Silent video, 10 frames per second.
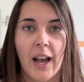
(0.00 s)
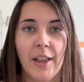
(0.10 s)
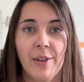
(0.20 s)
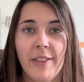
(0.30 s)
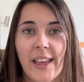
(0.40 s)

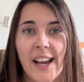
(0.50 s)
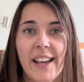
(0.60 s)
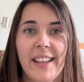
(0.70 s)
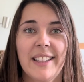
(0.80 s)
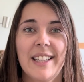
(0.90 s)
Other than that, I
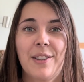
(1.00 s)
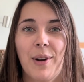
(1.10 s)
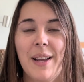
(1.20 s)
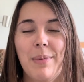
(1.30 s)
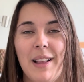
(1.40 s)
think it's a
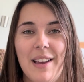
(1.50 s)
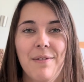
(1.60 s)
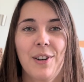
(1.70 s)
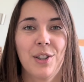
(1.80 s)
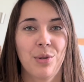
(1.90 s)
great plan
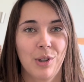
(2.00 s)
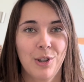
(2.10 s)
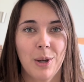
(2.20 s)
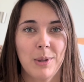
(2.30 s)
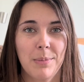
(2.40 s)
for shorter
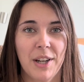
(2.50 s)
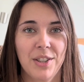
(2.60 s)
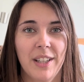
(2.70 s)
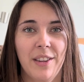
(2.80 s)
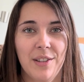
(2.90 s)
trips,
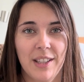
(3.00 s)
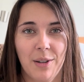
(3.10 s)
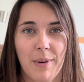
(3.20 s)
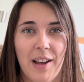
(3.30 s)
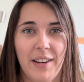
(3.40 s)
especially those that
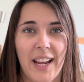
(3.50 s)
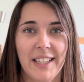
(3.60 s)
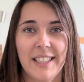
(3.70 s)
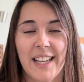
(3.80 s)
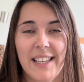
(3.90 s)
are around 8
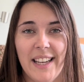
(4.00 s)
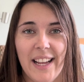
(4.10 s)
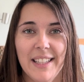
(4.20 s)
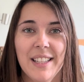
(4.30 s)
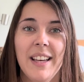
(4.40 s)
to 10
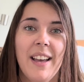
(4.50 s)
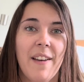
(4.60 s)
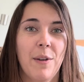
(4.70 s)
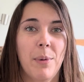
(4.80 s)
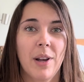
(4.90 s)
days.
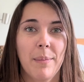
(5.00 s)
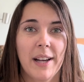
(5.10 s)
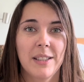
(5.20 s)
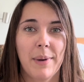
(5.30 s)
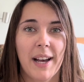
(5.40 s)
If you book them
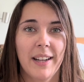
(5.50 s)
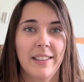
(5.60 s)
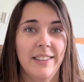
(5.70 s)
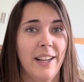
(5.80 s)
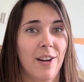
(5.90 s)
back to back
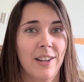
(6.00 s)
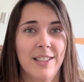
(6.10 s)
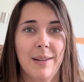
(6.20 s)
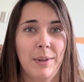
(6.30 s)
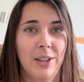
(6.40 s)
near a
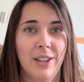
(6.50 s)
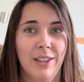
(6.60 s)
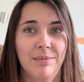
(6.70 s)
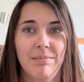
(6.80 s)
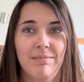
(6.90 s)

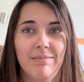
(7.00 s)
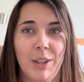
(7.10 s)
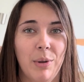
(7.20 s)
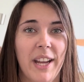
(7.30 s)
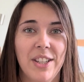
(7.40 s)
similar
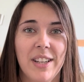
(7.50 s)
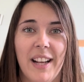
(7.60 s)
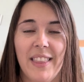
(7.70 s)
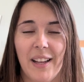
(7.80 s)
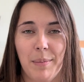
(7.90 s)
location,
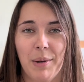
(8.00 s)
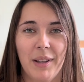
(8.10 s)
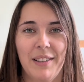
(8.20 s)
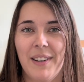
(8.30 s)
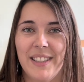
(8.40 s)
I think it'd be
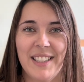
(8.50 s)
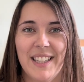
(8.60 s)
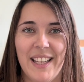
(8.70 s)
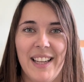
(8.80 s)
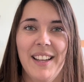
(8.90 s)
really fun to
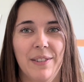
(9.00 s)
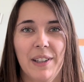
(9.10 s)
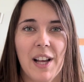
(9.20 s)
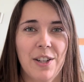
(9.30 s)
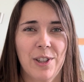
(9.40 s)
see
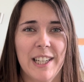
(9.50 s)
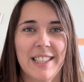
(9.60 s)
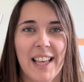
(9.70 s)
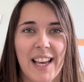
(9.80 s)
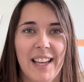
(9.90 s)
different
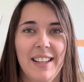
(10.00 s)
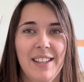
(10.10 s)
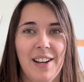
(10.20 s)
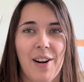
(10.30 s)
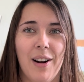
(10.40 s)
countries that
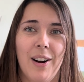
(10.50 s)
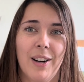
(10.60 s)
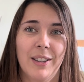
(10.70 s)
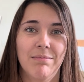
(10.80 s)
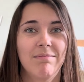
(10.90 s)

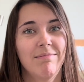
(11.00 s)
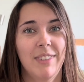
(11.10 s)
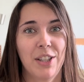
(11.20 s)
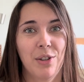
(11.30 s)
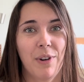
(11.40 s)
are
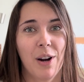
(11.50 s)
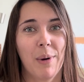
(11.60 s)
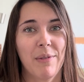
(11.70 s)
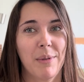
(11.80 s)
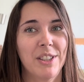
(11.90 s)
not too far
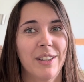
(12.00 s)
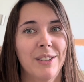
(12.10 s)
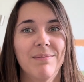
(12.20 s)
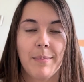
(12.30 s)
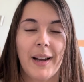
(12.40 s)
away from each other.
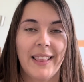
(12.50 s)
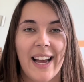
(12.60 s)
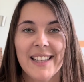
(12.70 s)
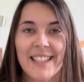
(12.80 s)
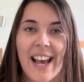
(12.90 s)
My last